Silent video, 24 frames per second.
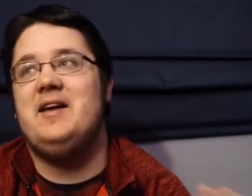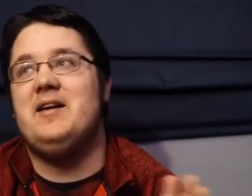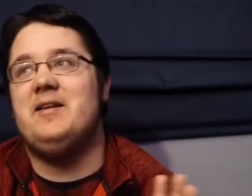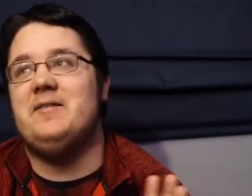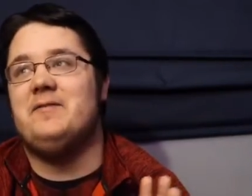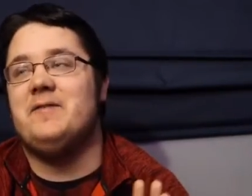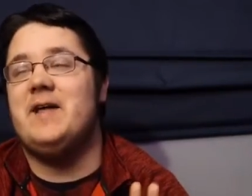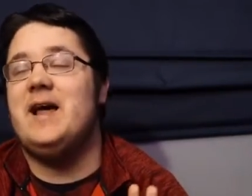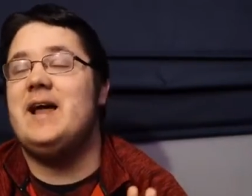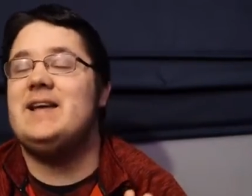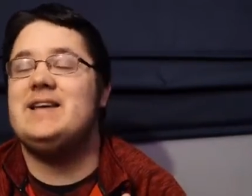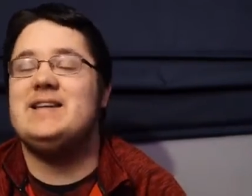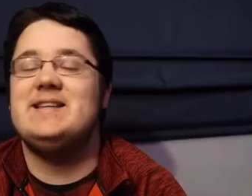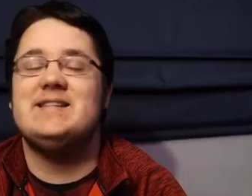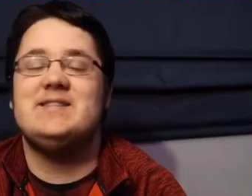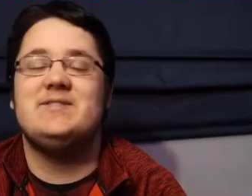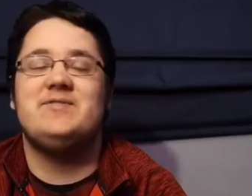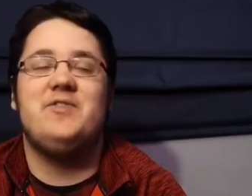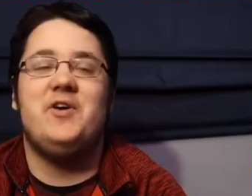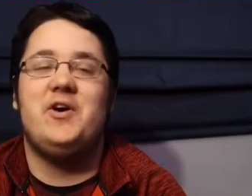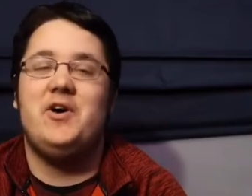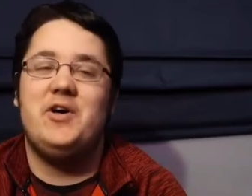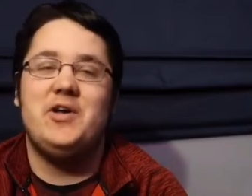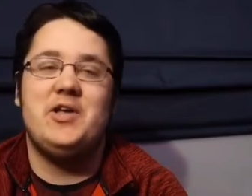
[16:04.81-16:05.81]
And that is
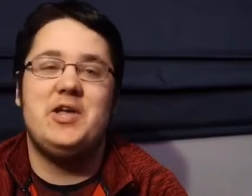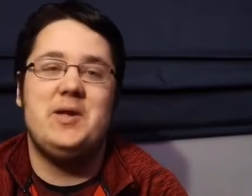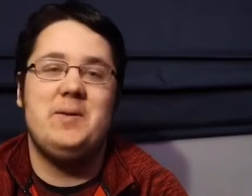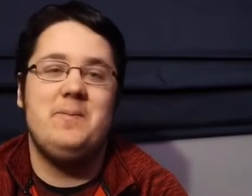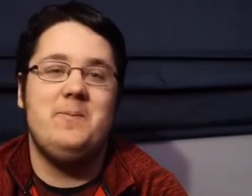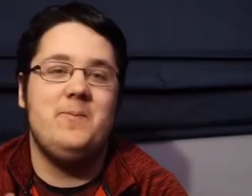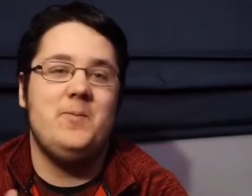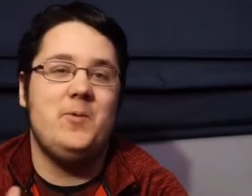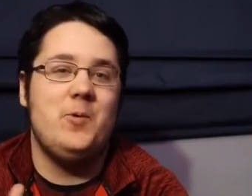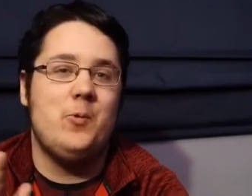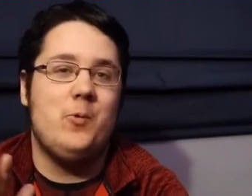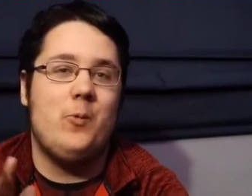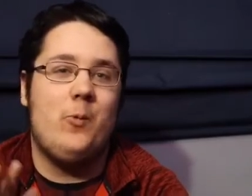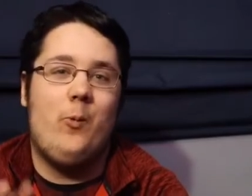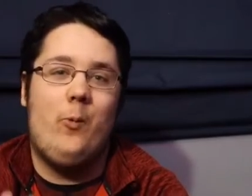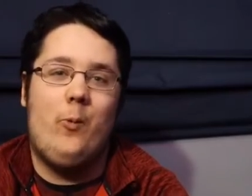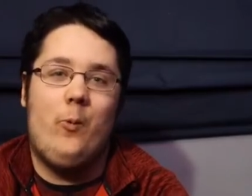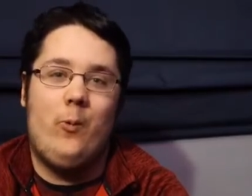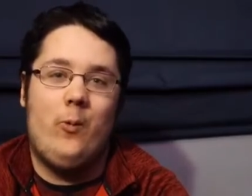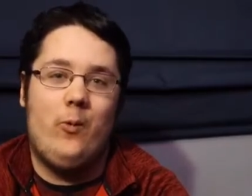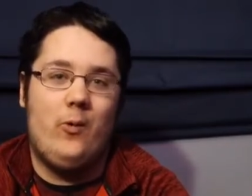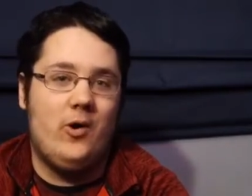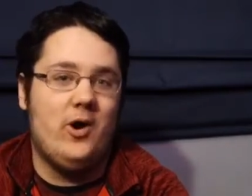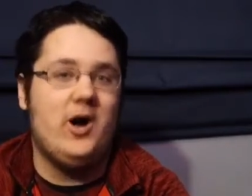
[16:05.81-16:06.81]
Volume
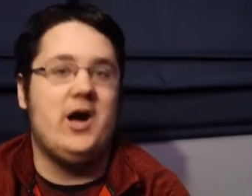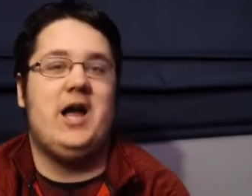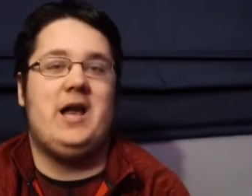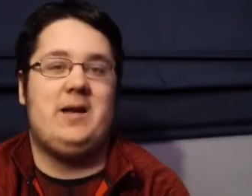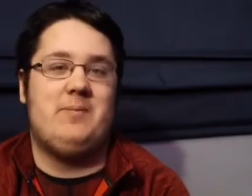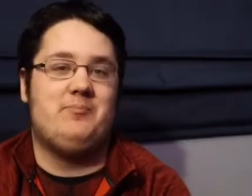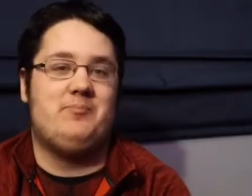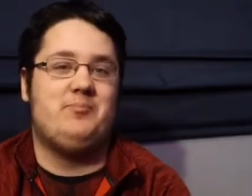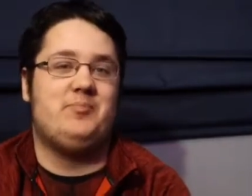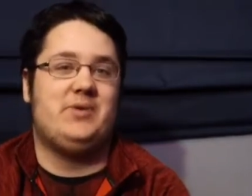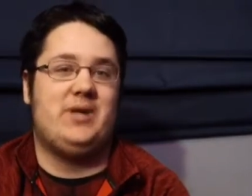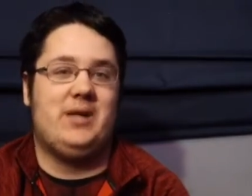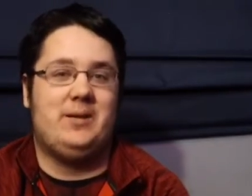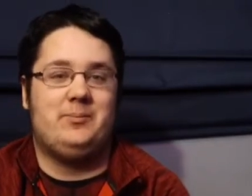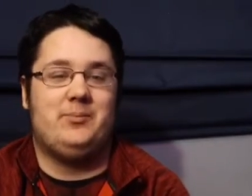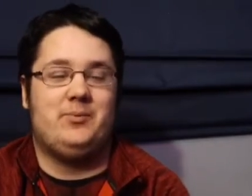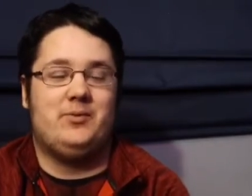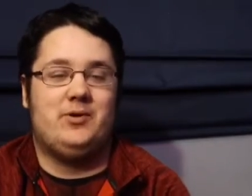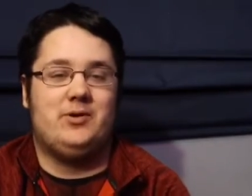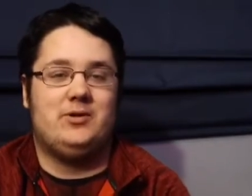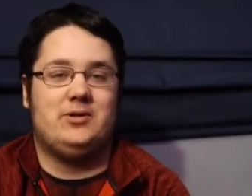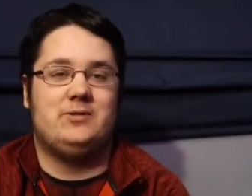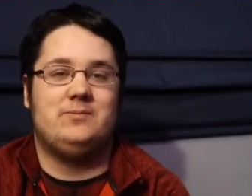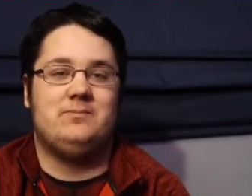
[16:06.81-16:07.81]
1,
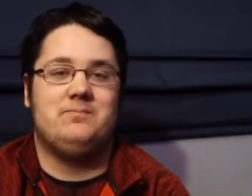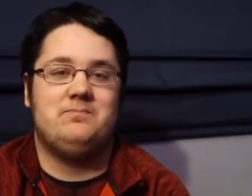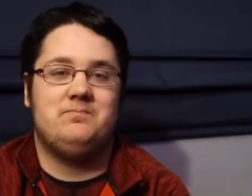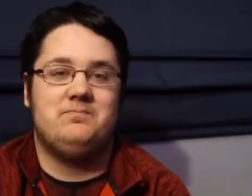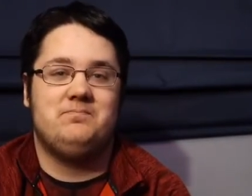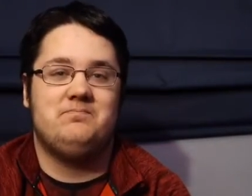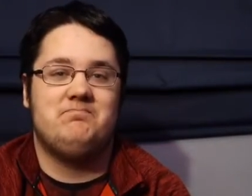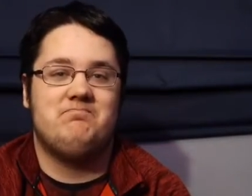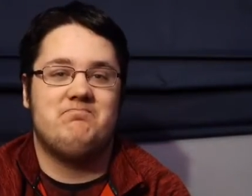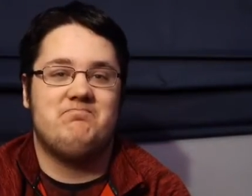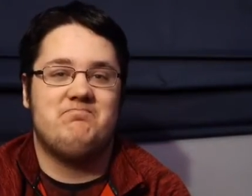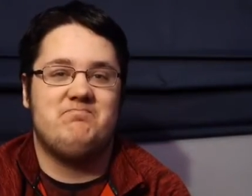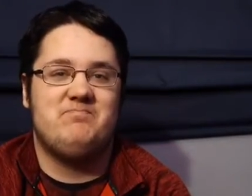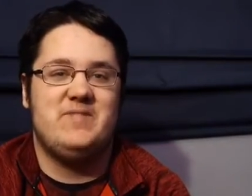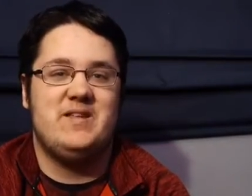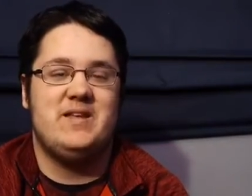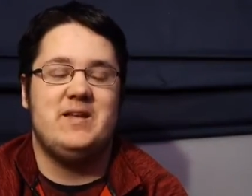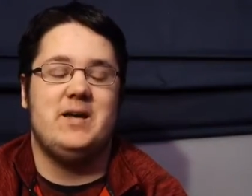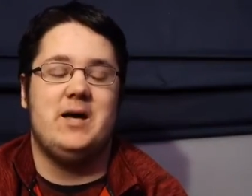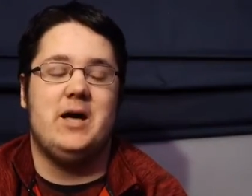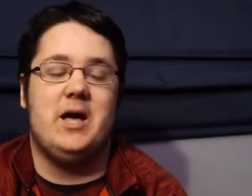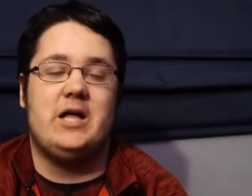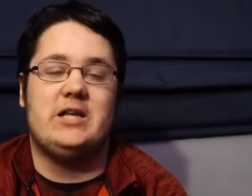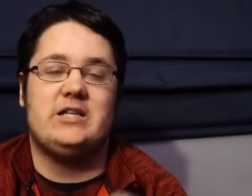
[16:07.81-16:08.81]
people.
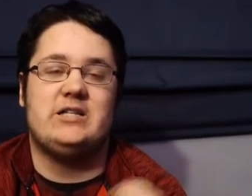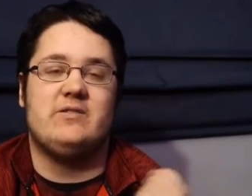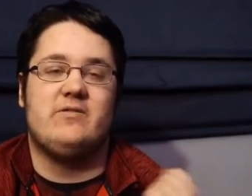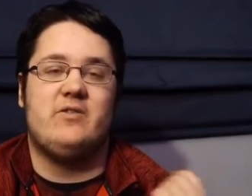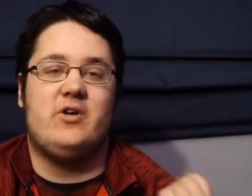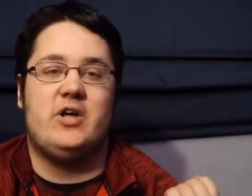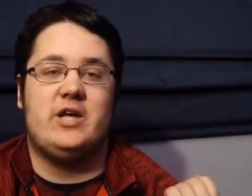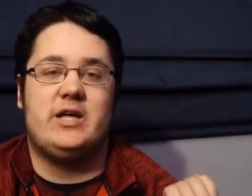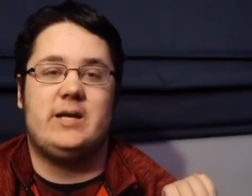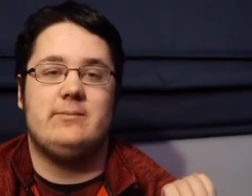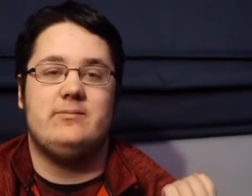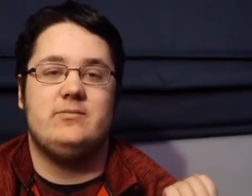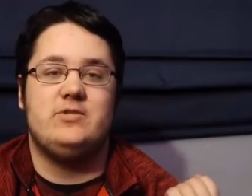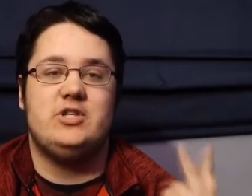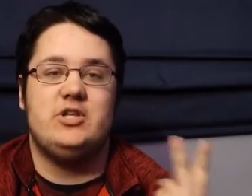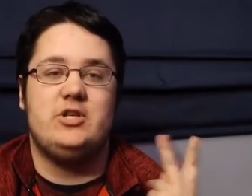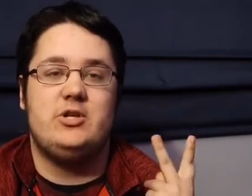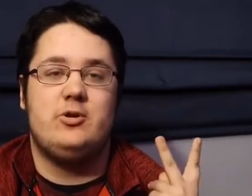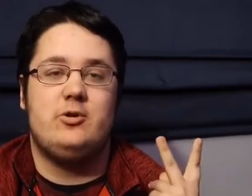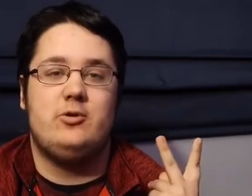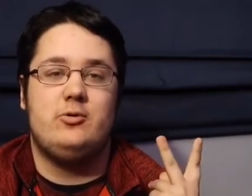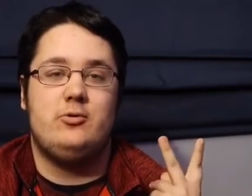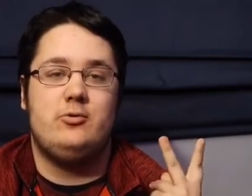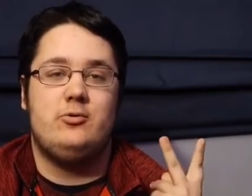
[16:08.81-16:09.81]
On to volume
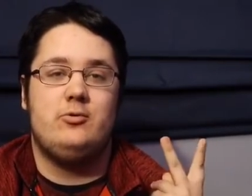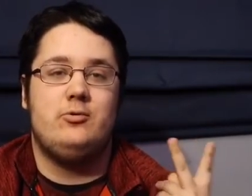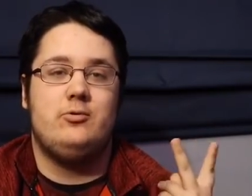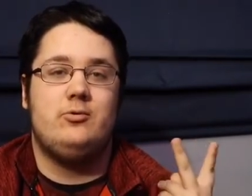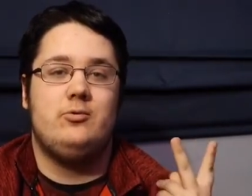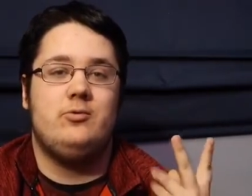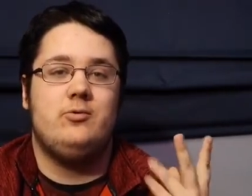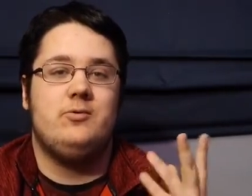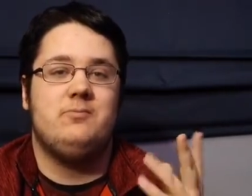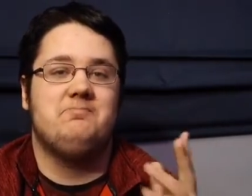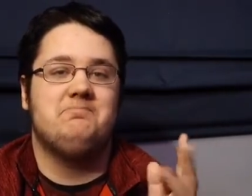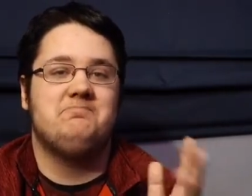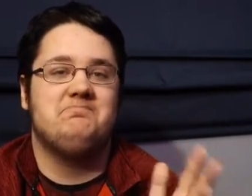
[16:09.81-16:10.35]
two.